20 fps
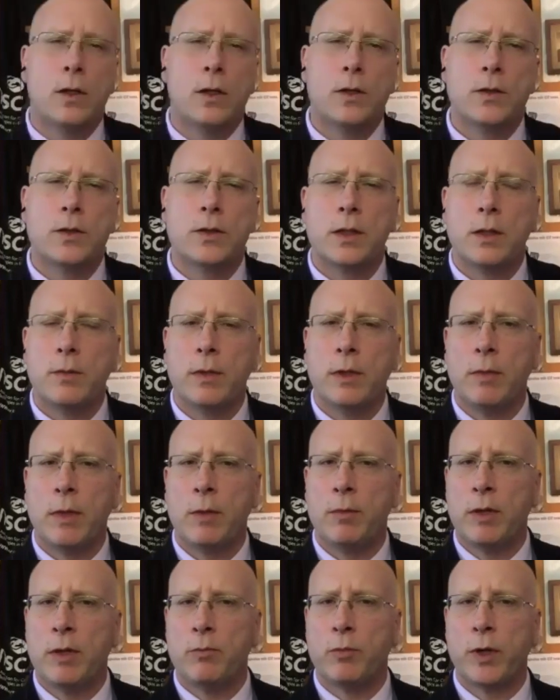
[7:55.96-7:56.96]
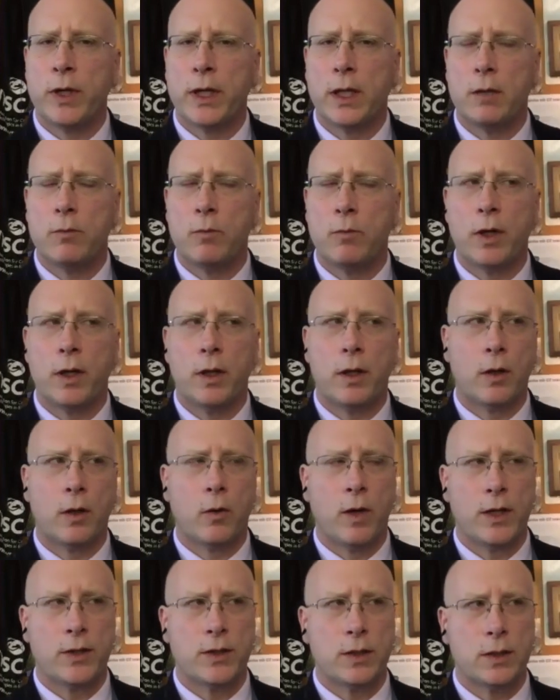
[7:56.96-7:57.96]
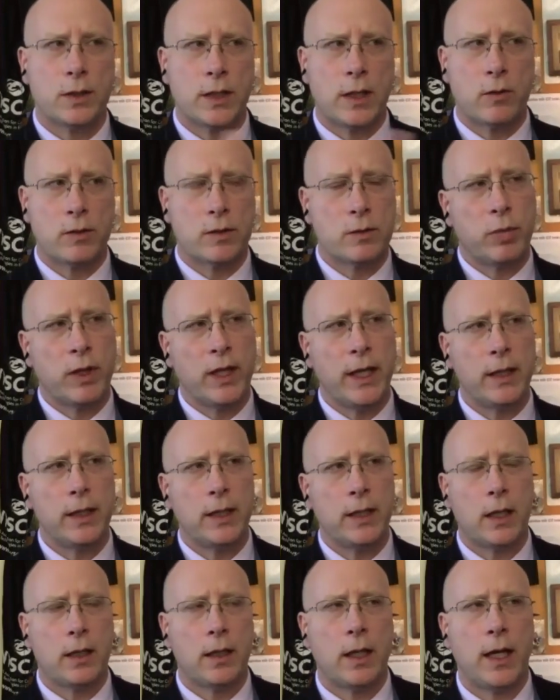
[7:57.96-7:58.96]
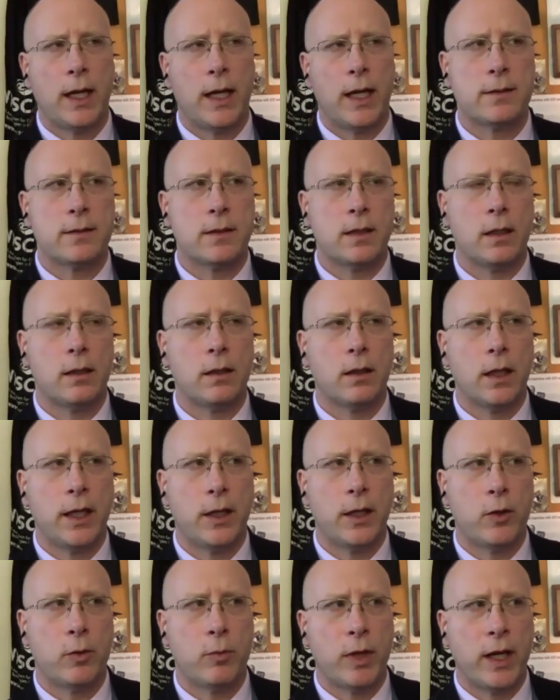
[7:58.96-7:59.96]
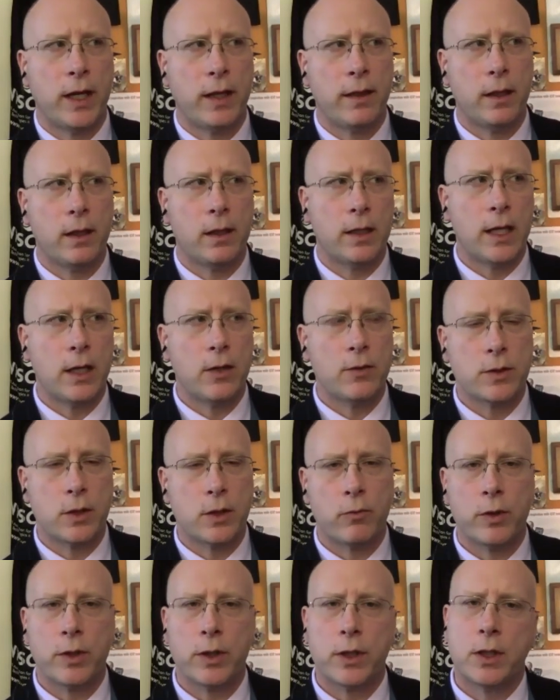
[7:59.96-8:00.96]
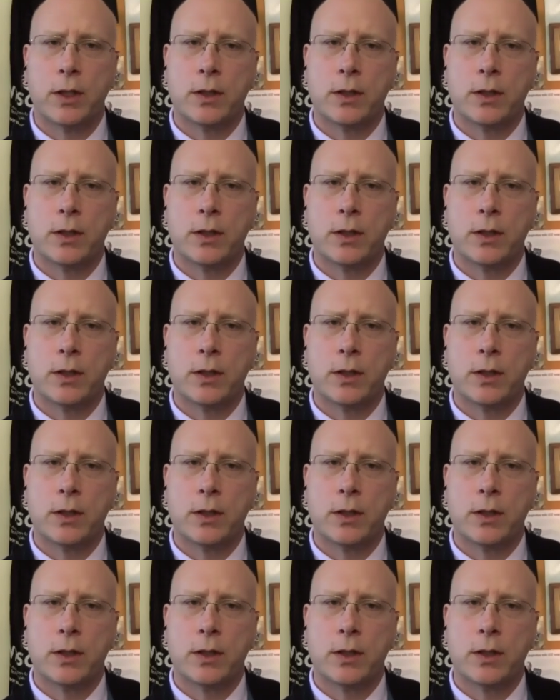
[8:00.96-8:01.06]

So let me maybe bring in one of the questions I was planned on asking later, but I think now is a really good